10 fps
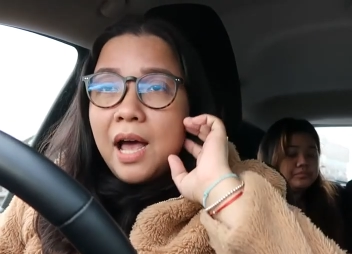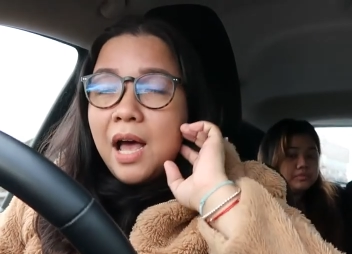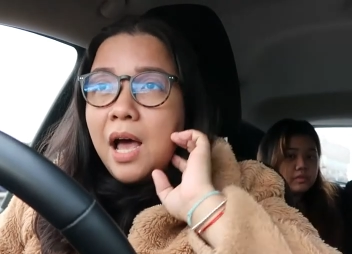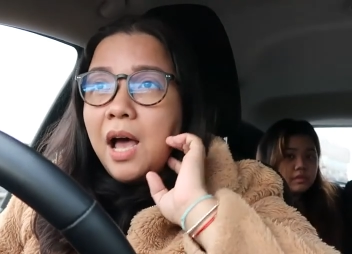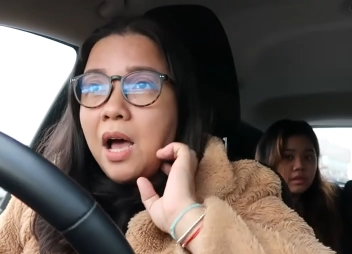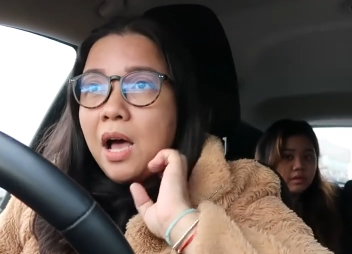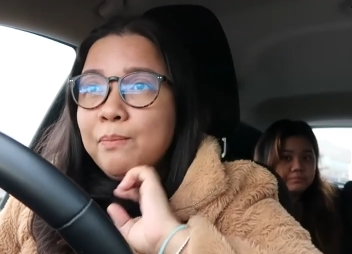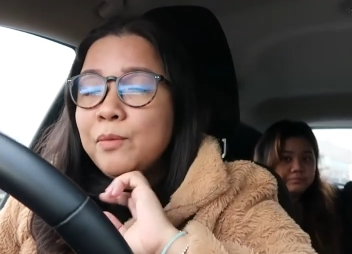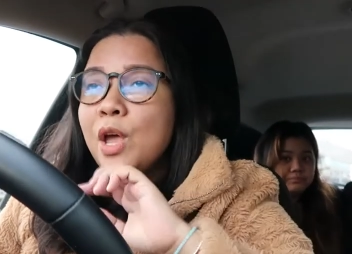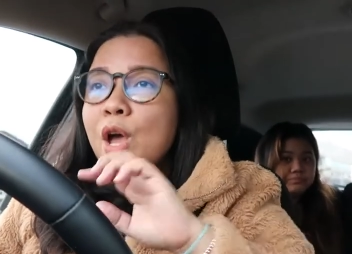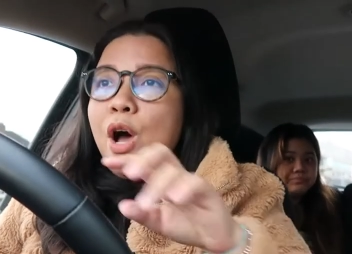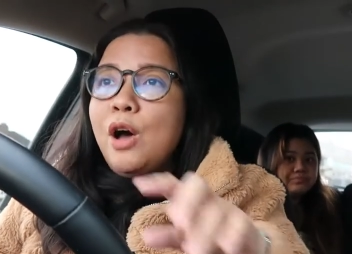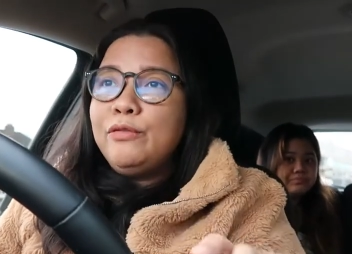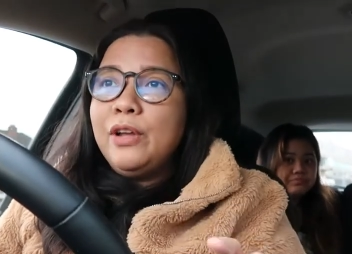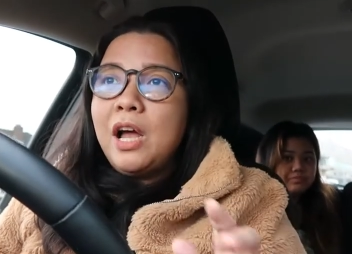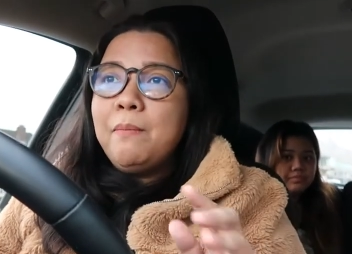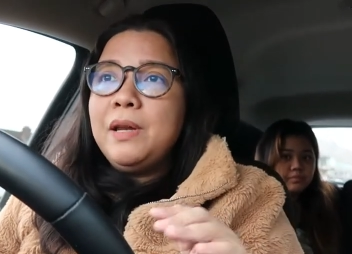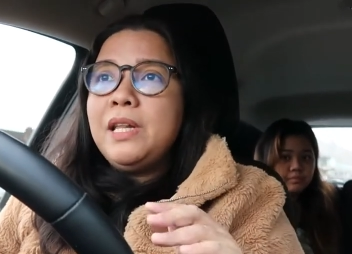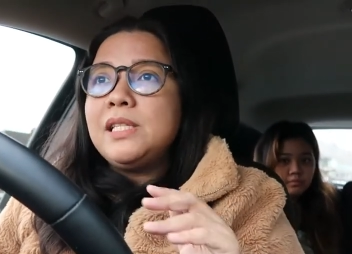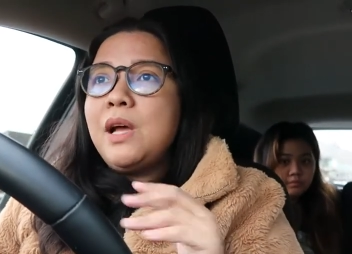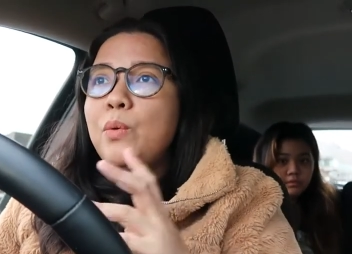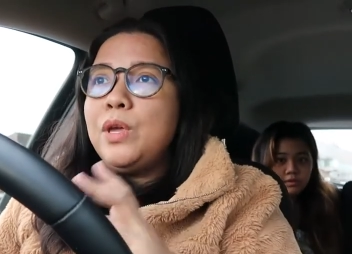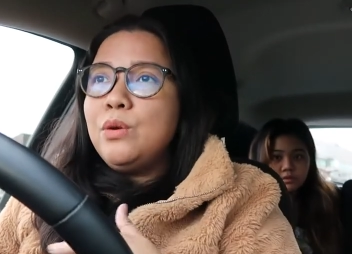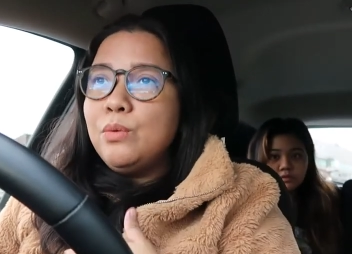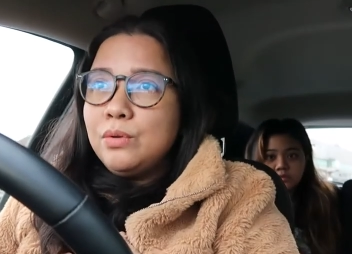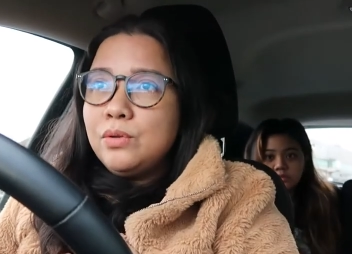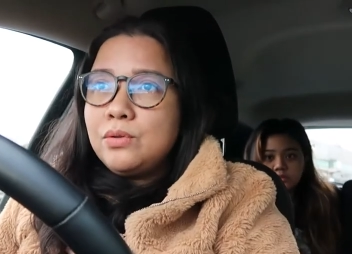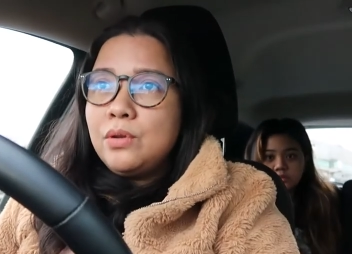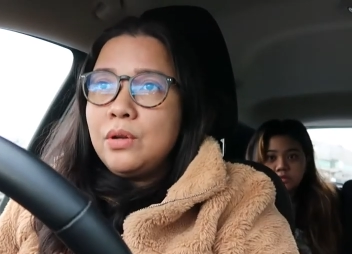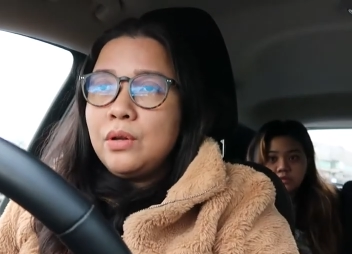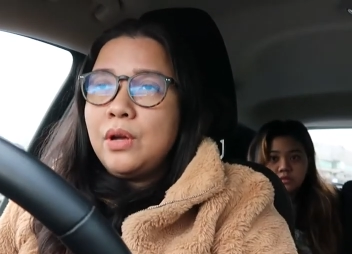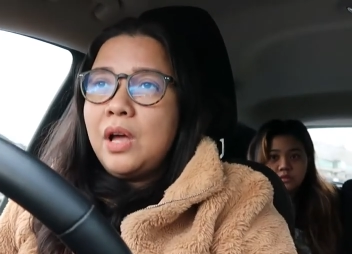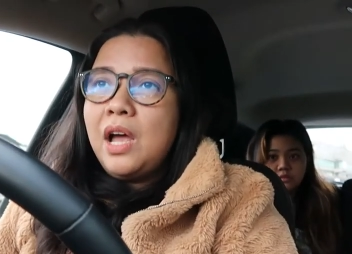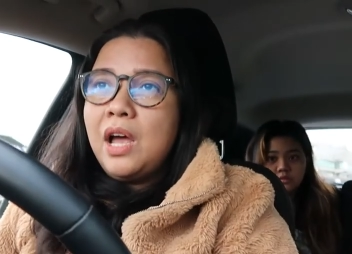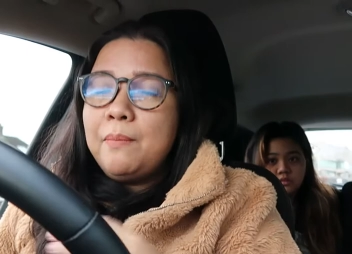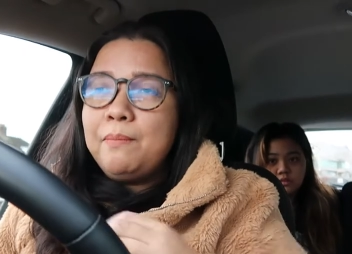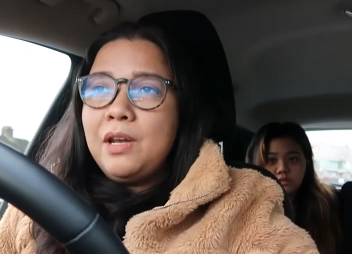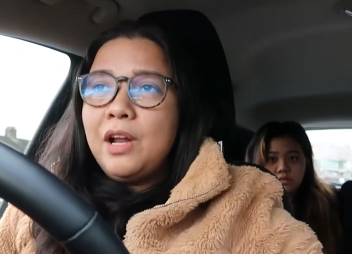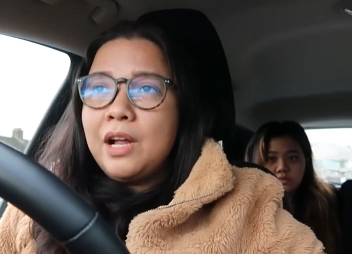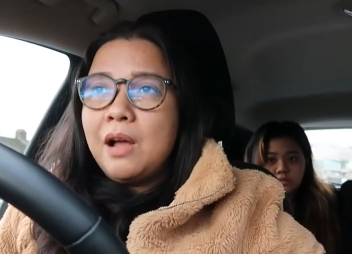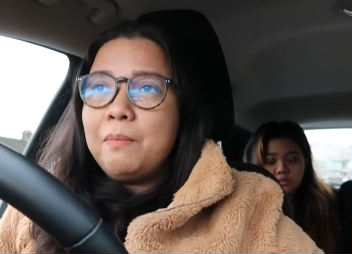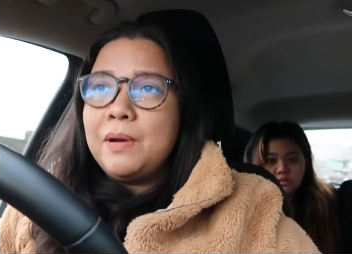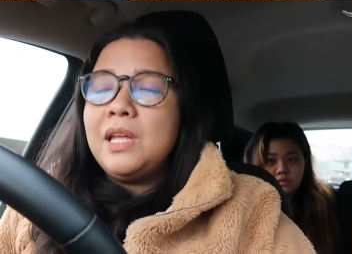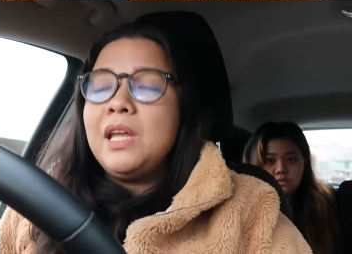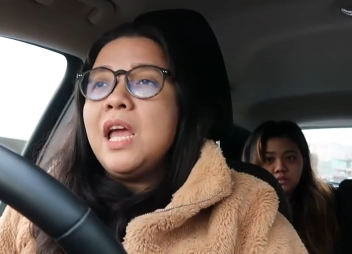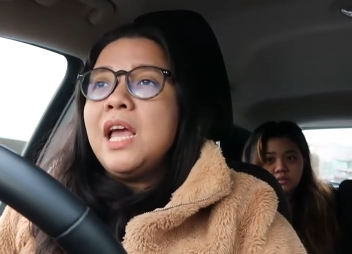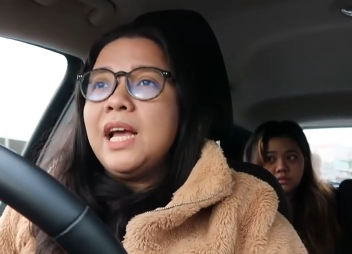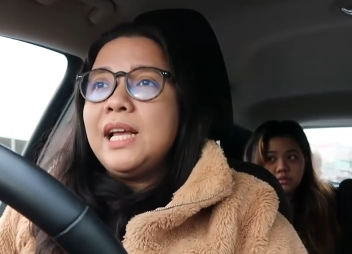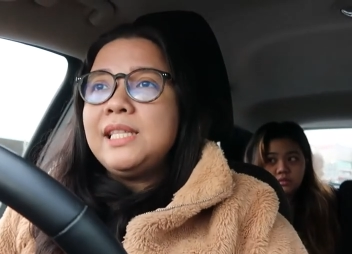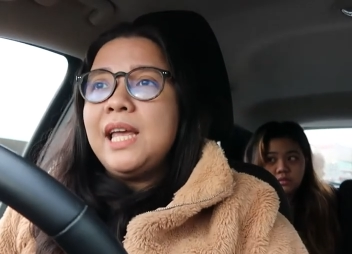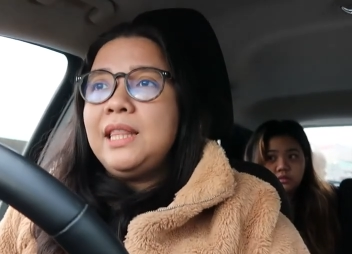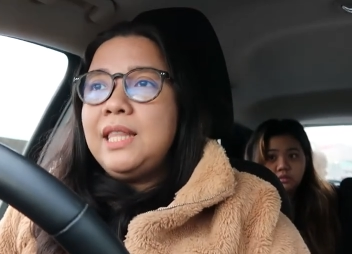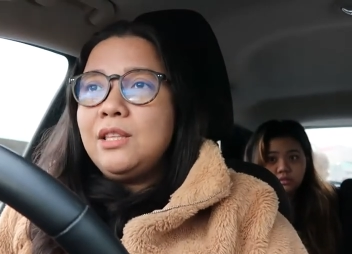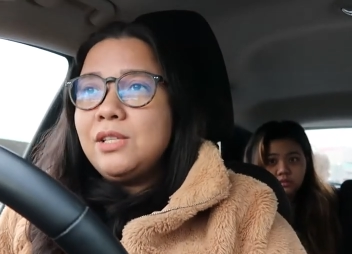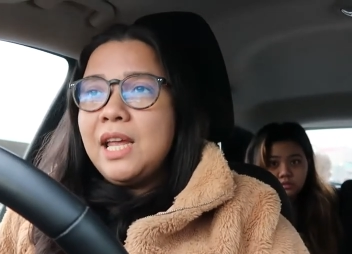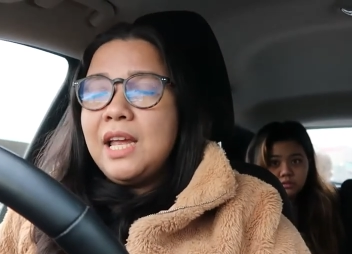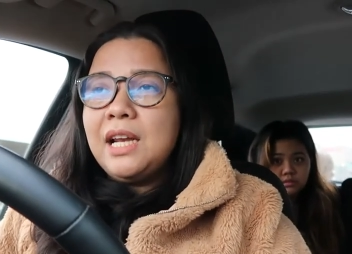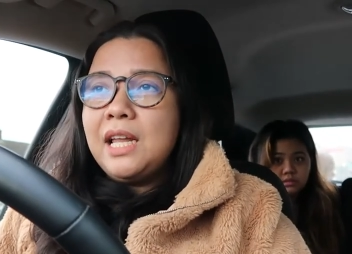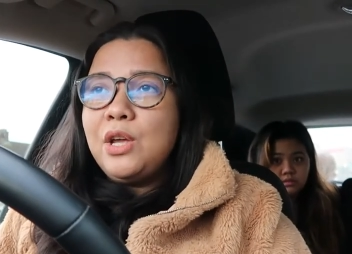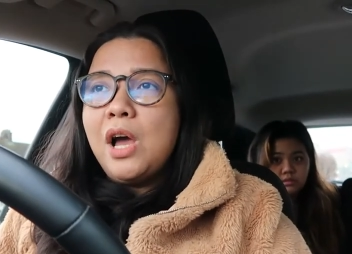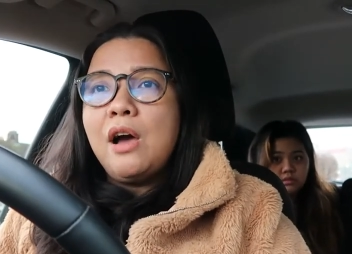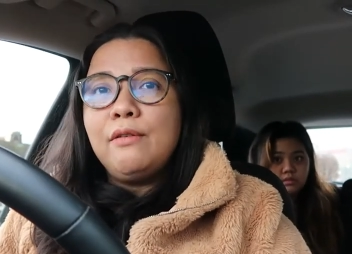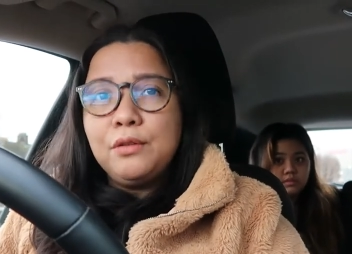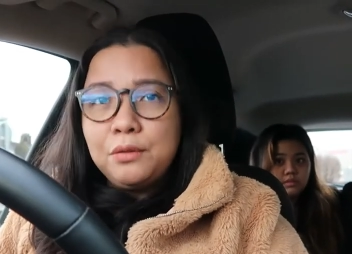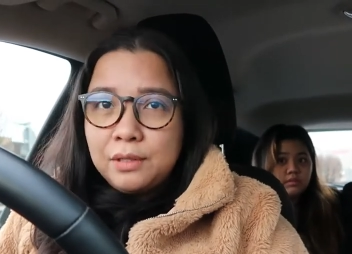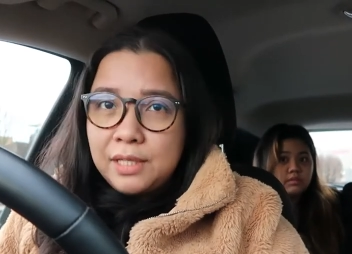Speaker 1: of the companies that we used in our company, kasi dito sa England you have to do